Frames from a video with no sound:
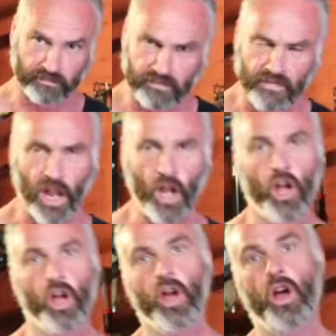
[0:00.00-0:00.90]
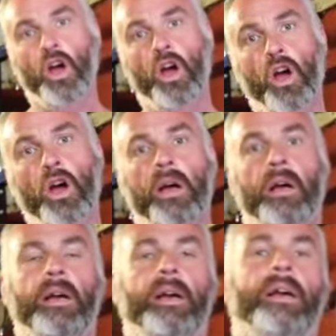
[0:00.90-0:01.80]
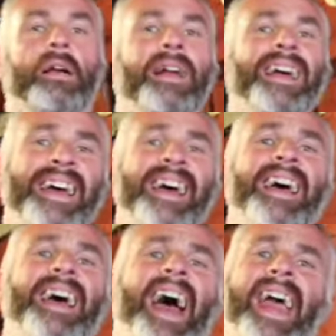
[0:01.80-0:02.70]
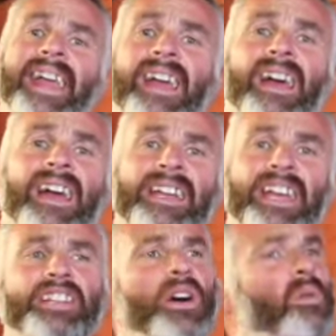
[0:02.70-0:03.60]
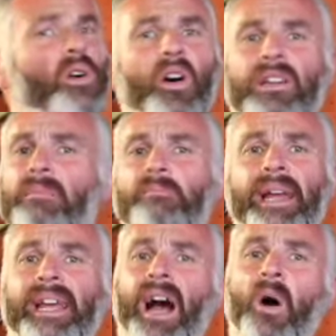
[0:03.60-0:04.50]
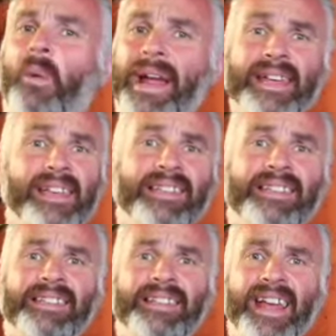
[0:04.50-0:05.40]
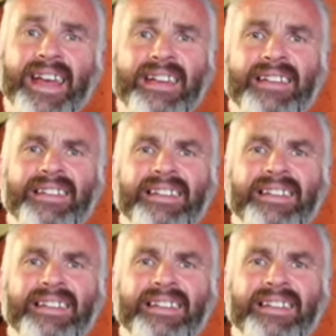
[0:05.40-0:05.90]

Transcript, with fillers: So she wants to get rid of the bingo wings, that's what you're saying. Hey, you don't call them bingo wings, do you?